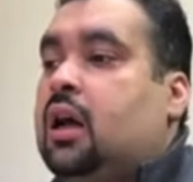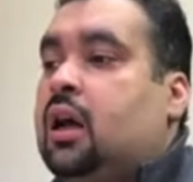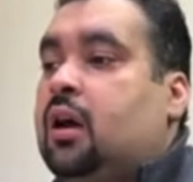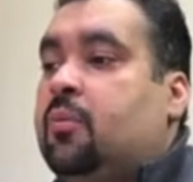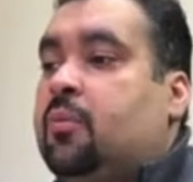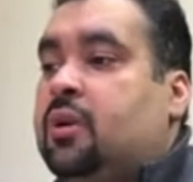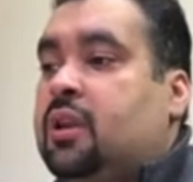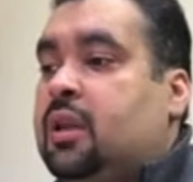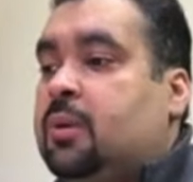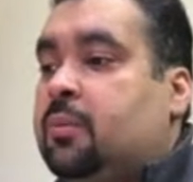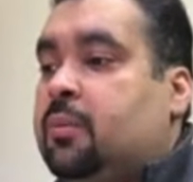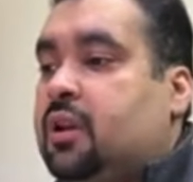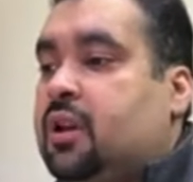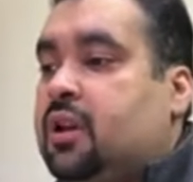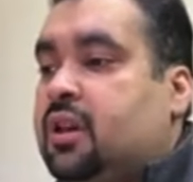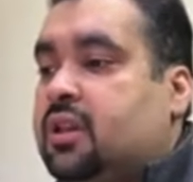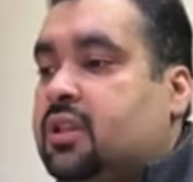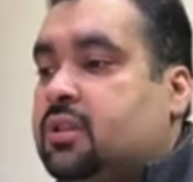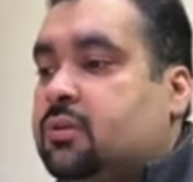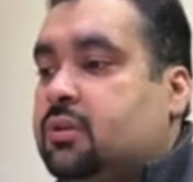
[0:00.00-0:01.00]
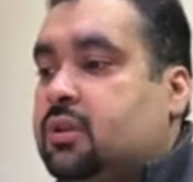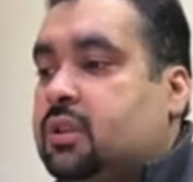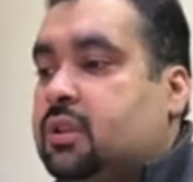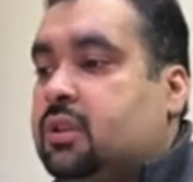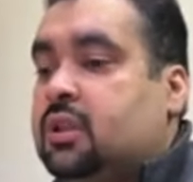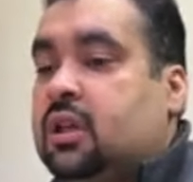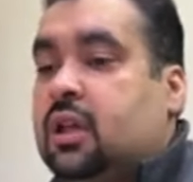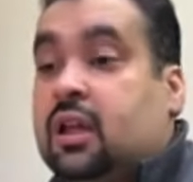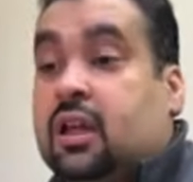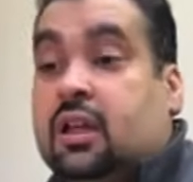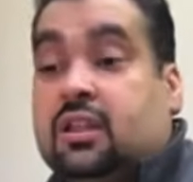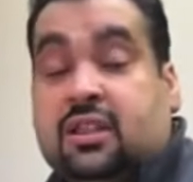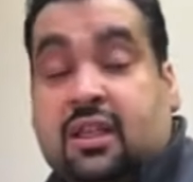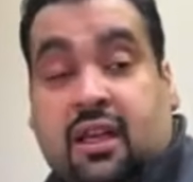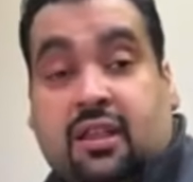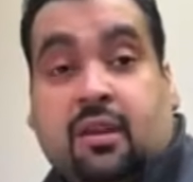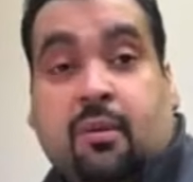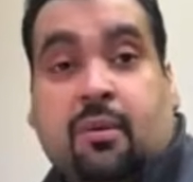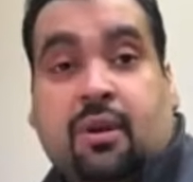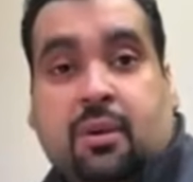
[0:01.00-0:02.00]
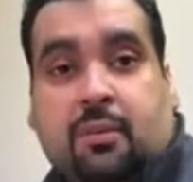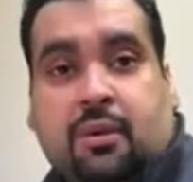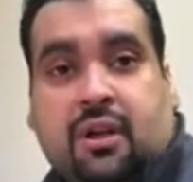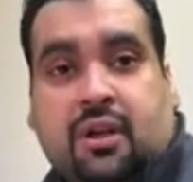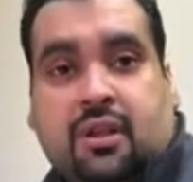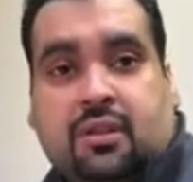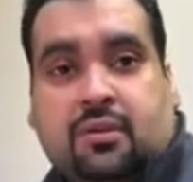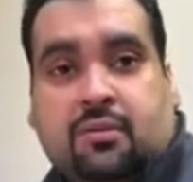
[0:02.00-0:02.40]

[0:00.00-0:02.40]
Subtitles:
billing period as well. Select the billing period as